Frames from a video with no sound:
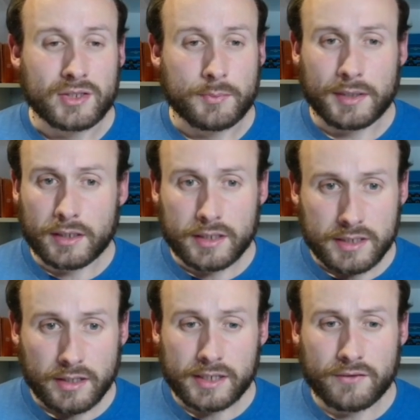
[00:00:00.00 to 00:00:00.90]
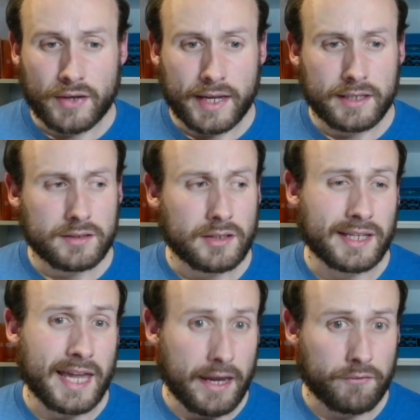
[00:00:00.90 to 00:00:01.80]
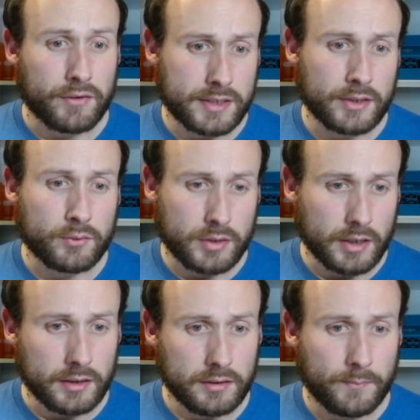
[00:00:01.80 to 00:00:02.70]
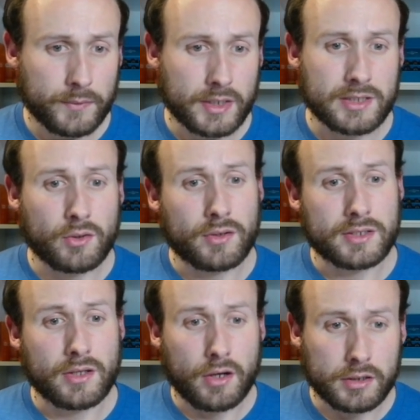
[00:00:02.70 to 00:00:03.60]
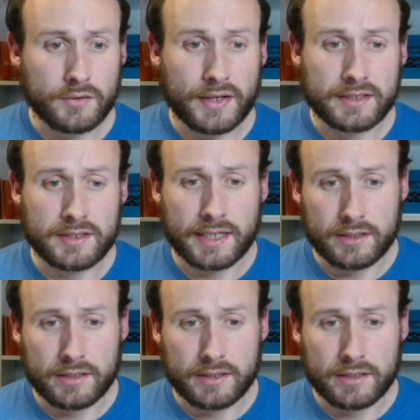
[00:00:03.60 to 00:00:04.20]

It's a bit like a sleight of hand, like every single turn, as long as an artifact is